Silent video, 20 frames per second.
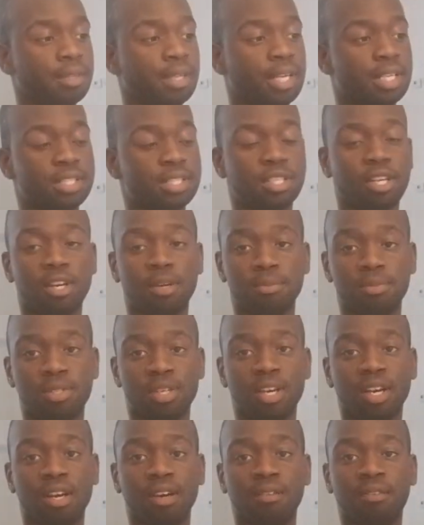in terms
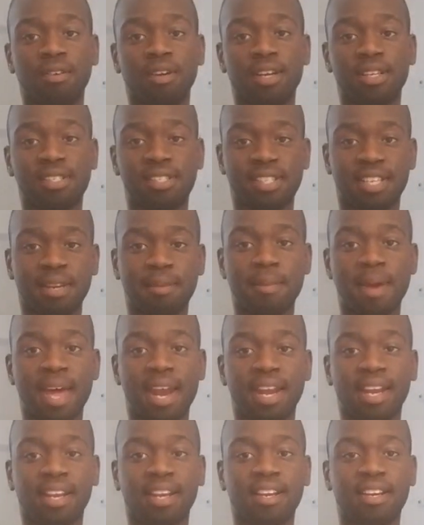of a
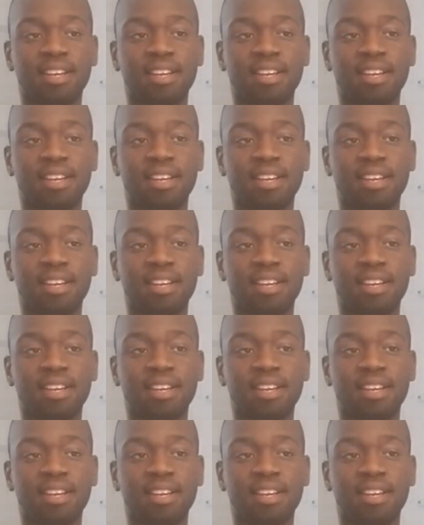cinematic.